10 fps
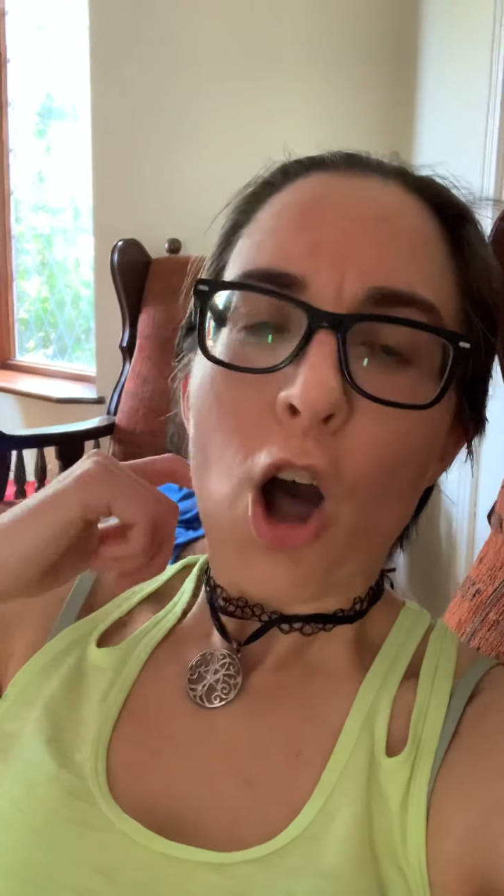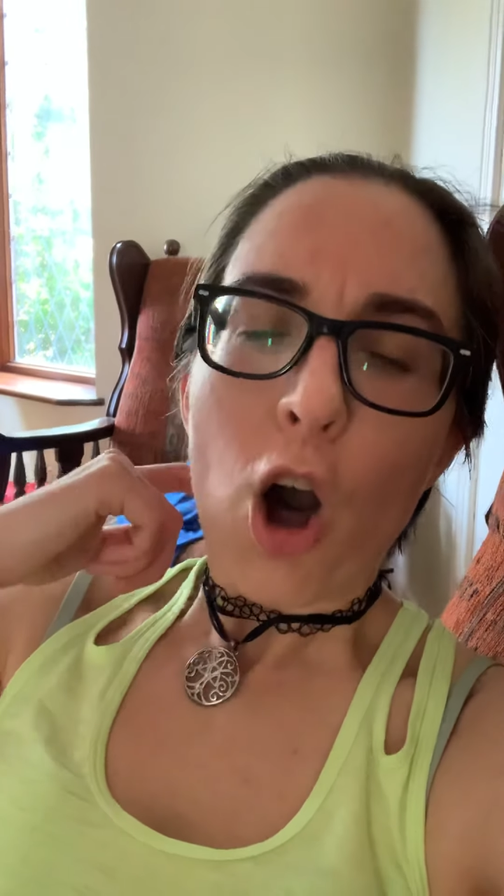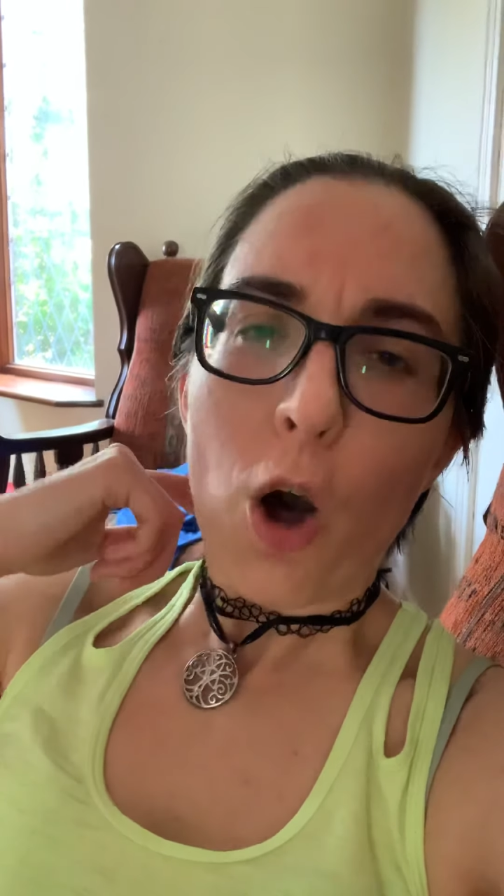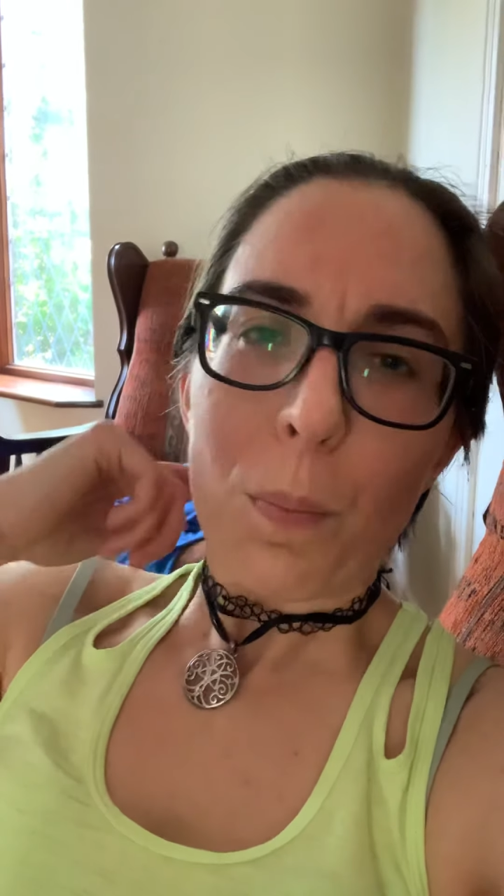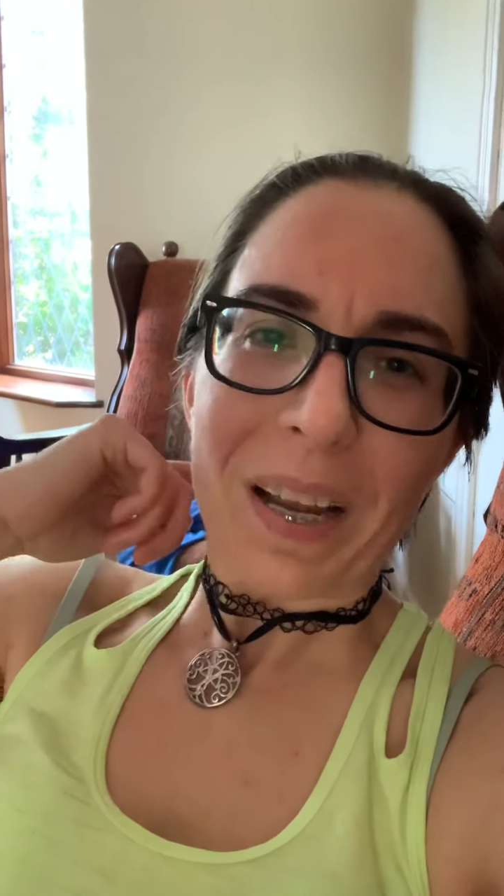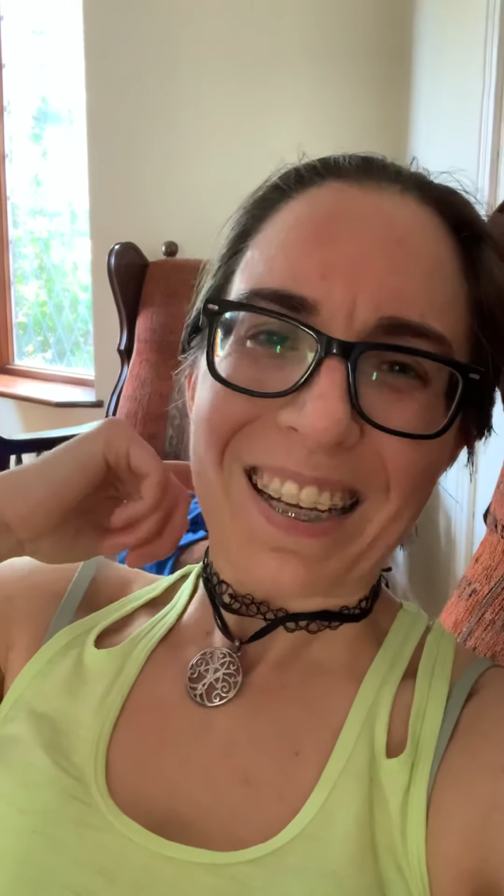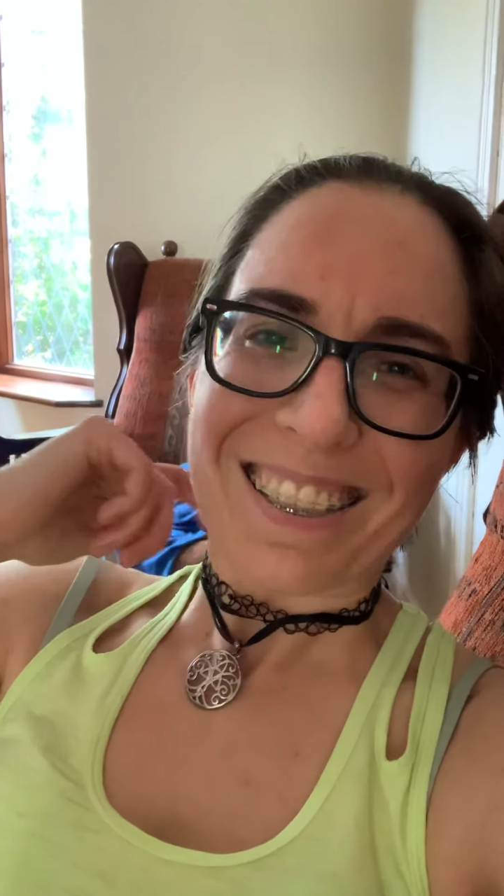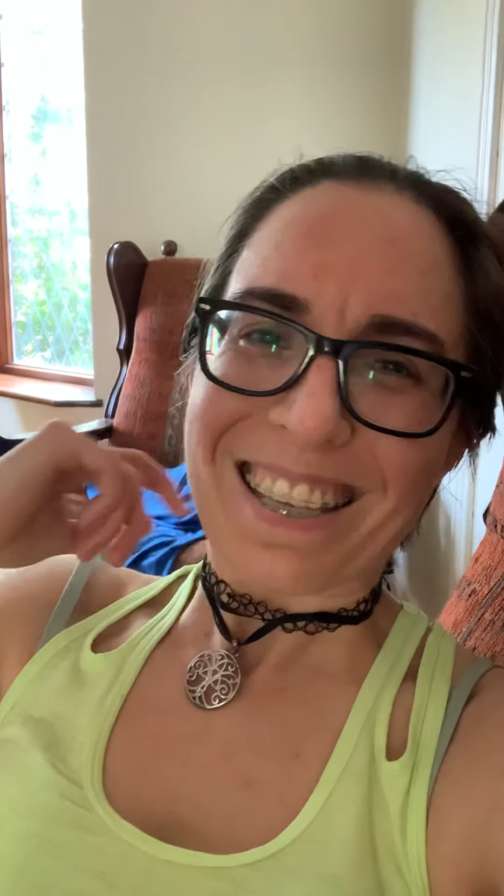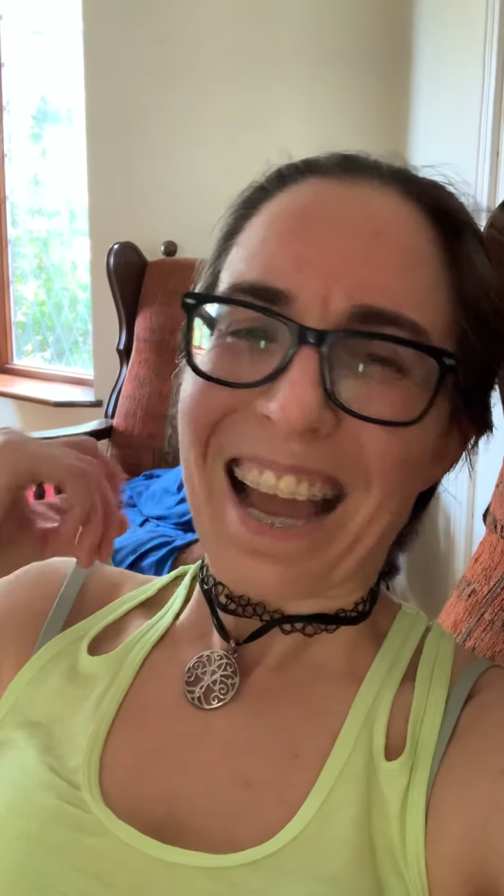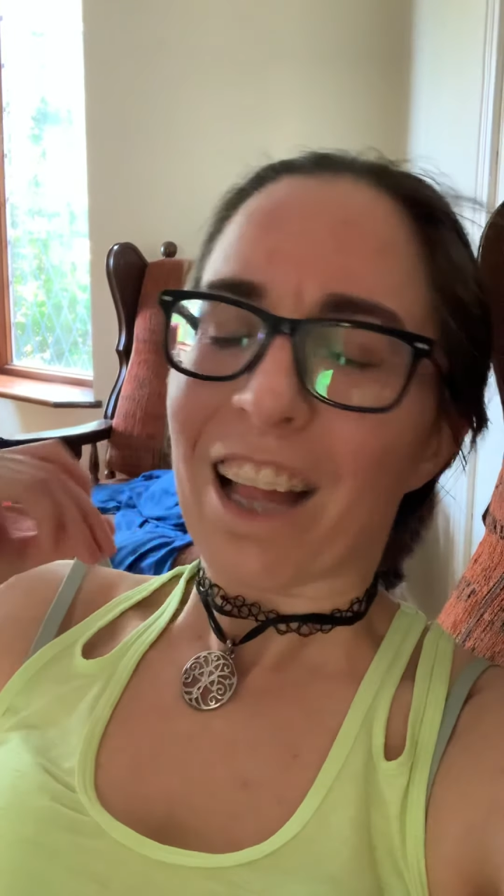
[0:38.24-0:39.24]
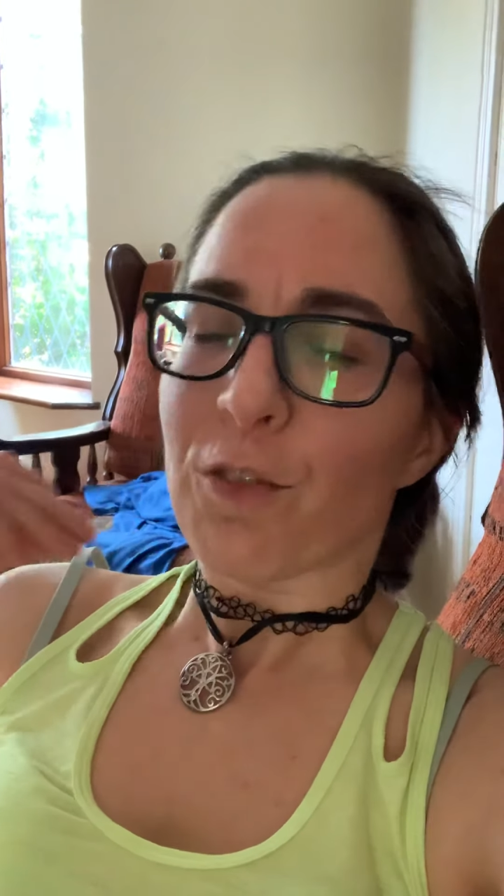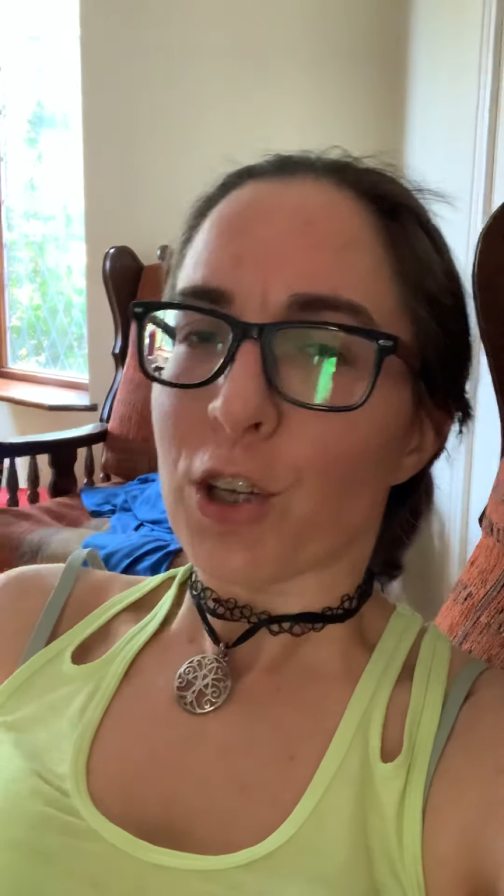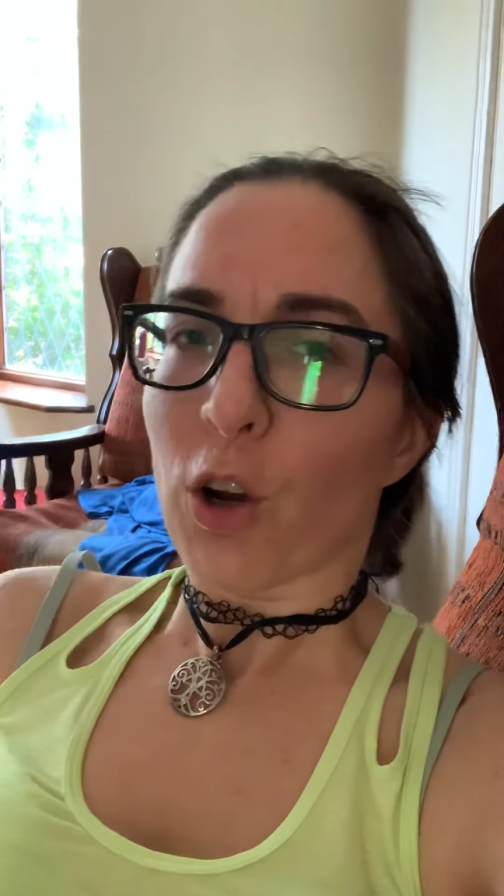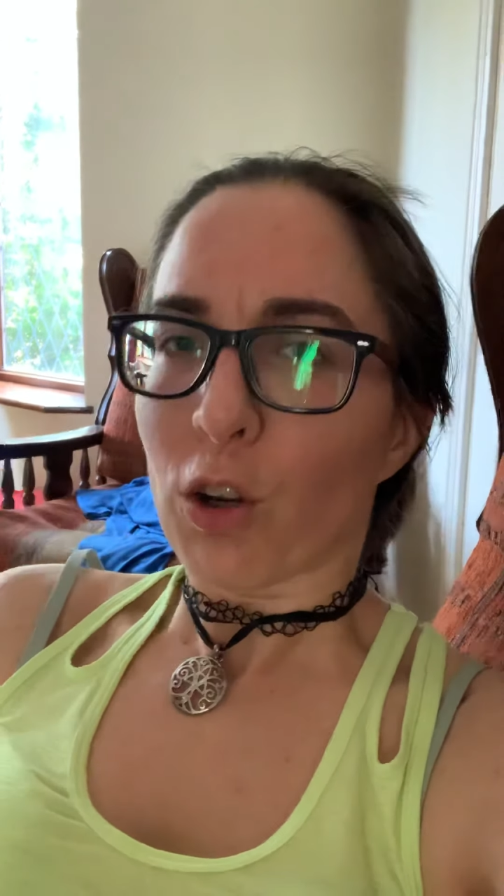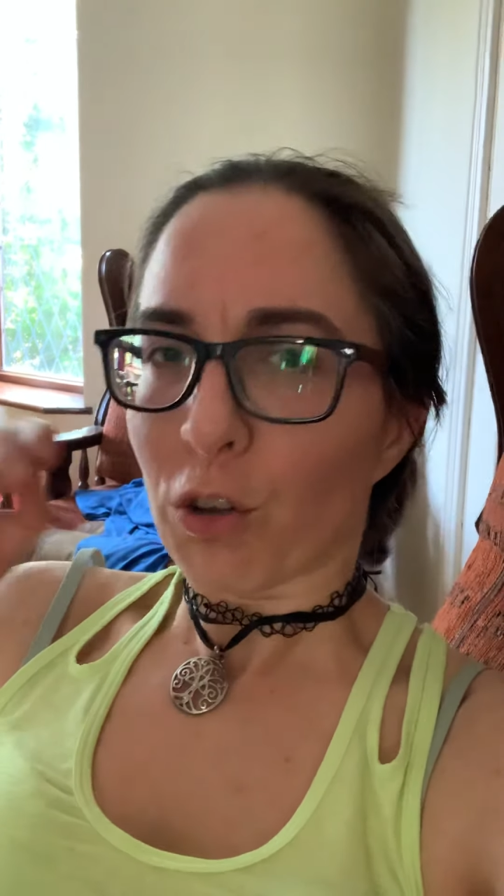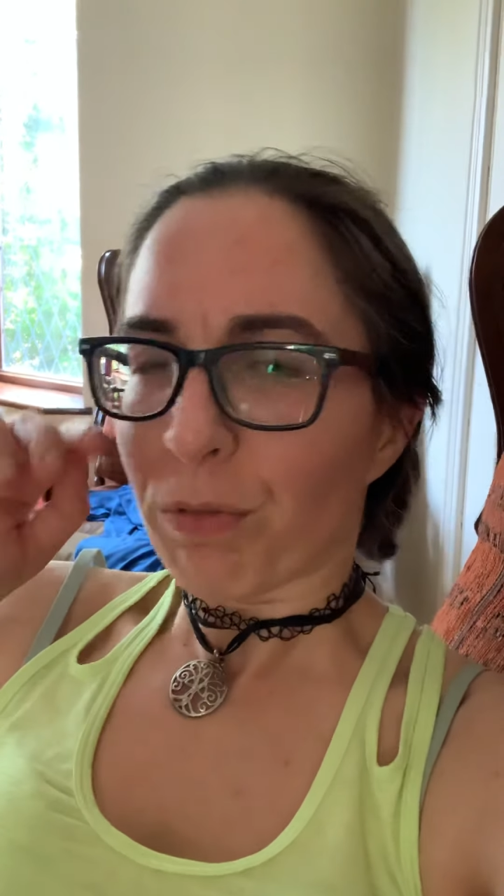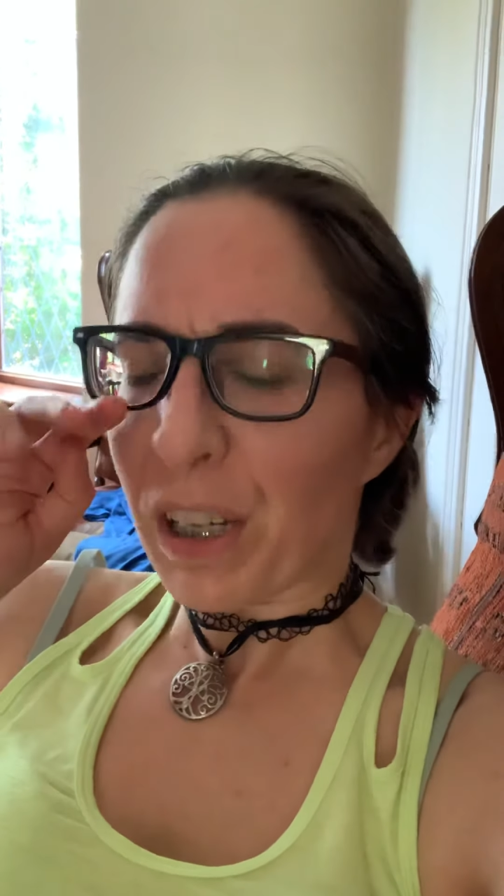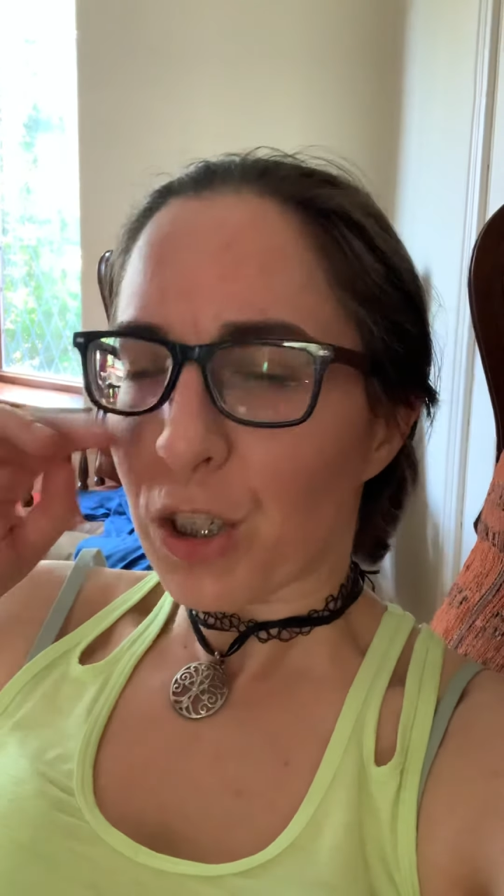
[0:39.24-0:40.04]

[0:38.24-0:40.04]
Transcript: up against the alveolar ridge,